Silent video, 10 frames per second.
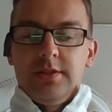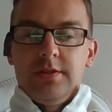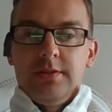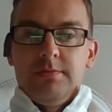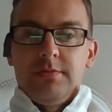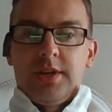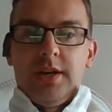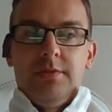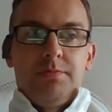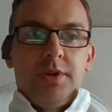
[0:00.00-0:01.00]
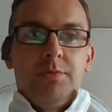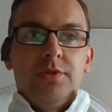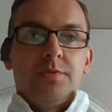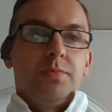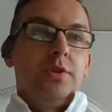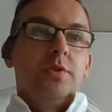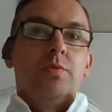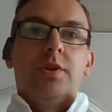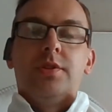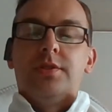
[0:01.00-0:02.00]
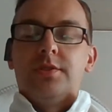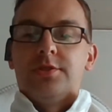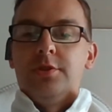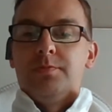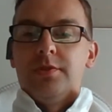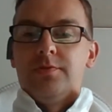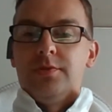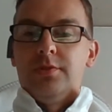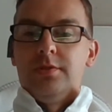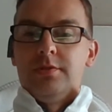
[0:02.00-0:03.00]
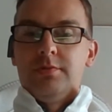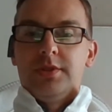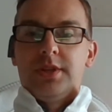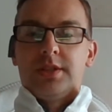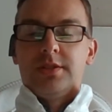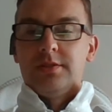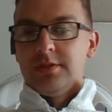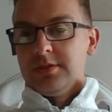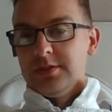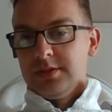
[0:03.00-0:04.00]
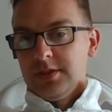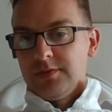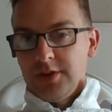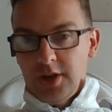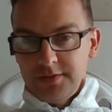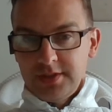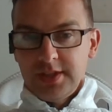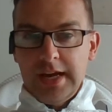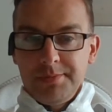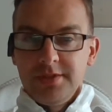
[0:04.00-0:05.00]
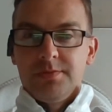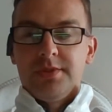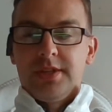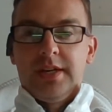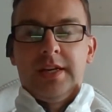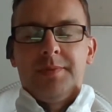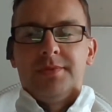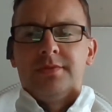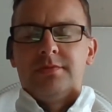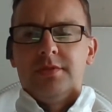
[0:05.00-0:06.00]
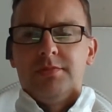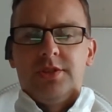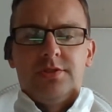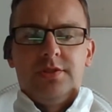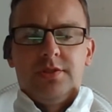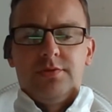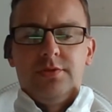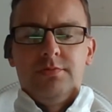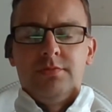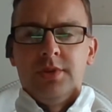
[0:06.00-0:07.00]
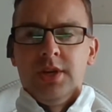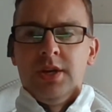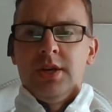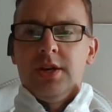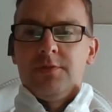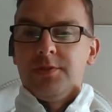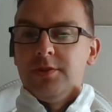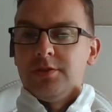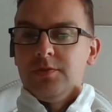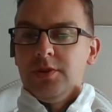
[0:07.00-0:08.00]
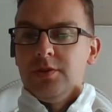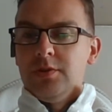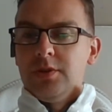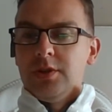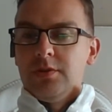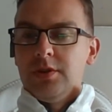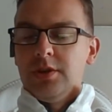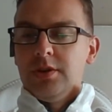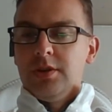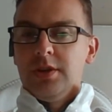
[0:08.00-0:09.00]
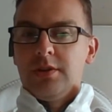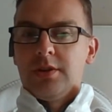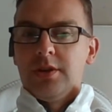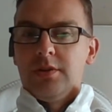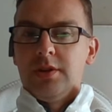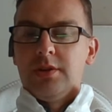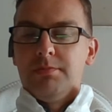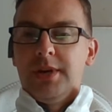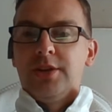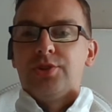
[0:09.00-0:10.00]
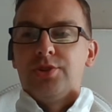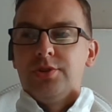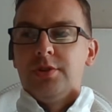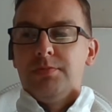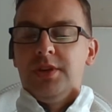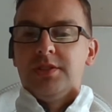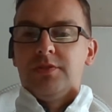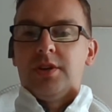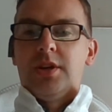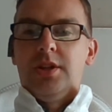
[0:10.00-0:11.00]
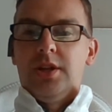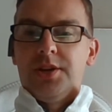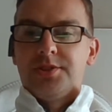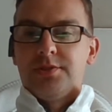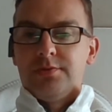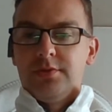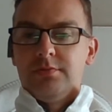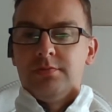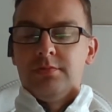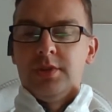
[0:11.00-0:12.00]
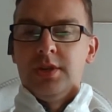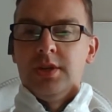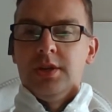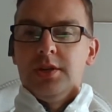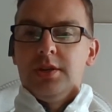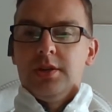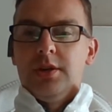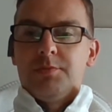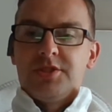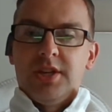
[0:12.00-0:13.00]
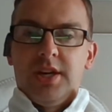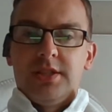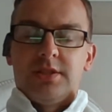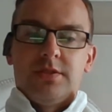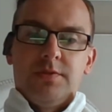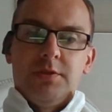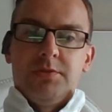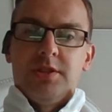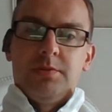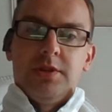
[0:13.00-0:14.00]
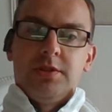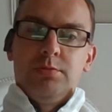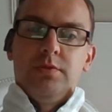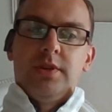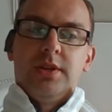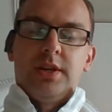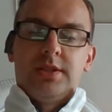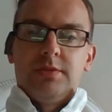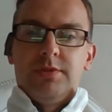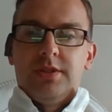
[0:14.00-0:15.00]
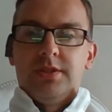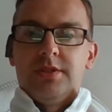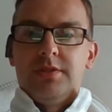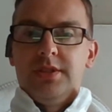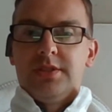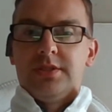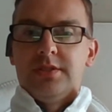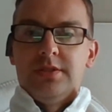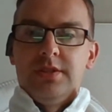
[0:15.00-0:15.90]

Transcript: um, can pretty much plug one super full with nectar. Not very often that happens, but it can happen. Uh, make sure you've got room. And for those of you who are, no, uh, are near canola, make sure your bees have got a lot of room uh, upstairs for them to be able to move that nectar because there is